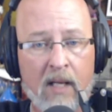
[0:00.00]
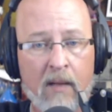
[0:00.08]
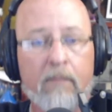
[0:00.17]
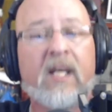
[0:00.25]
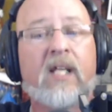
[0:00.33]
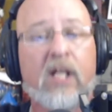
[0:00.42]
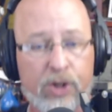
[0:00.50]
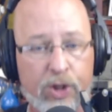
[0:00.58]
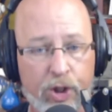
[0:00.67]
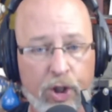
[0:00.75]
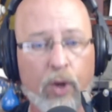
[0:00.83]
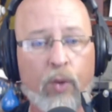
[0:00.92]

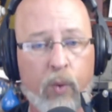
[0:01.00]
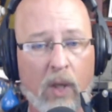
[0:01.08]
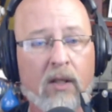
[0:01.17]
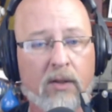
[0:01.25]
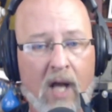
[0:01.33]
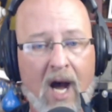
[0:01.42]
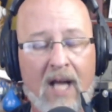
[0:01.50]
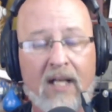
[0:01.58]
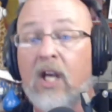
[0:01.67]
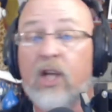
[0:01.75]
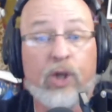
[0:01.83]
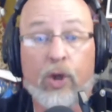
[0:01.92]
Because you will not,
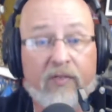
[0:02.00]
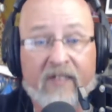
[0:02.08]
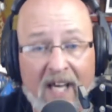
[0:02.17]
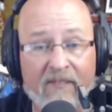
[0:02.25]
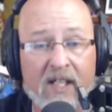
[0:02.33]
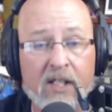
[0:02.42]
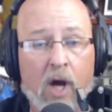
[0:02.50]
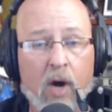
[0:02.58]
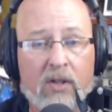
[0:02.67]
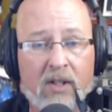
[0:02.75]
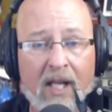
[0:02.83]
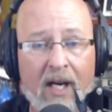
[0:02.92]
you've given no
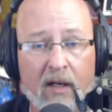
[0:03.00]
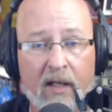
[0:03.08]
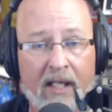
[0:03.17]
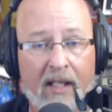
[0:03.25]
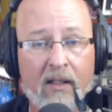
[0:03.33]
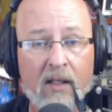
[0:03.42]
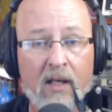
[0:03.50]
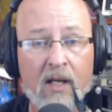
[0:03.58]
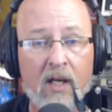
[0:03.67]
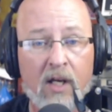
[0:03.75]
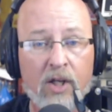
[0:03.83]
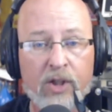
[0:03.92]
clarity.
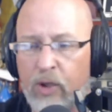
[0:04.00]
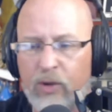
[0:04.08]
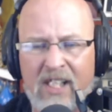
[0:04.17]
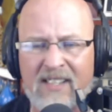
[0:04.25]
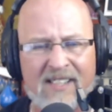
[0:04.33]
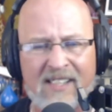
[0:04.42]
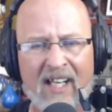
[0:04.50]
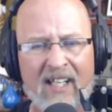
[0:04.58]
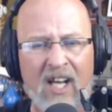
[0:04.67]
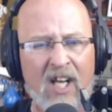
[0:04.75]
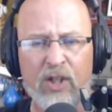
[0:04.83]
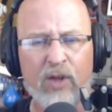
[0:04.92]
You just did
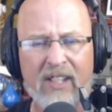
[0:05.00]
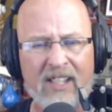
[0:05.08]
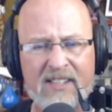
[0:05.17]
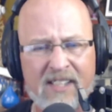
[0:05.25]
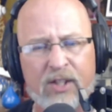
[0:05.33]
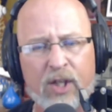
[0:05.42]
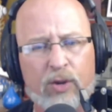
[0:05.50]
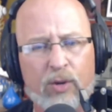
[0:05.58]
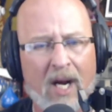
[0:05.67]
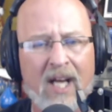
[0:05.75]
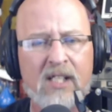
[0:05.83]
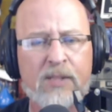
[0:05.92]
you just did the
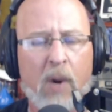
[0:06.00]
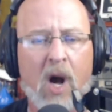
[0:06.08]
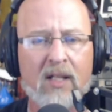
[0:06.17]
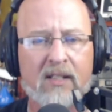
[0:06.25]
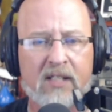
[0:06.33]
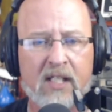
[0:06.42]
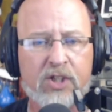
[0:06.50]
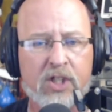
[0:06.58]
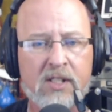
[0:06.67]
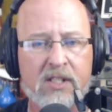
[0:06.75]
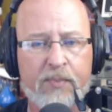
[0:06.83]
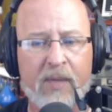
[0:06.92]
greatest politician
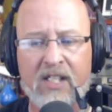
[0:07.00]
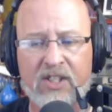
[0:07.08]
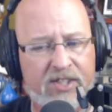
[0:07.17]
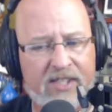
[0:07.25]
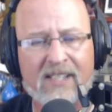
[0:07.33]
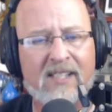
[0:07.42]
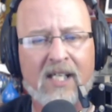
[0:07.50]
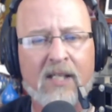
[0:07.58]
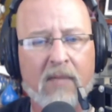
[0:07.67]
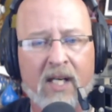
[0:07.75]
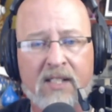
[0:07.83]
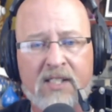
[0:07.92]
speech, 16
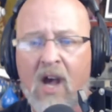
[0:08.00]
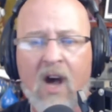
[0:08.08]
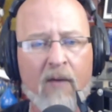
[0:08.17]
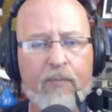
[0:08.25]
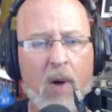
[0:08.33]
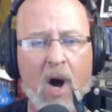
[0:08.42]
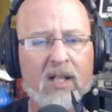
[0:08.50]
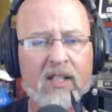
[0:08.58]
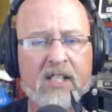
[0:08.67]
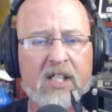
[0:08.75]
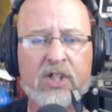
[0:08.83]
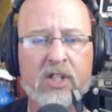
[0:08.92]
minutes of
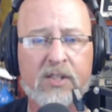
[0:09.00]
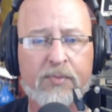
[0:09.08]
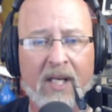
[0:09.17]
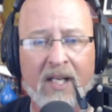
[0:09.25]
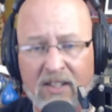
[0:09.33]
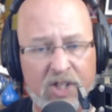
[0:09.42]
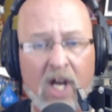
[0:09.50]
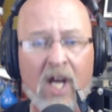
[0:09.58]
politician speech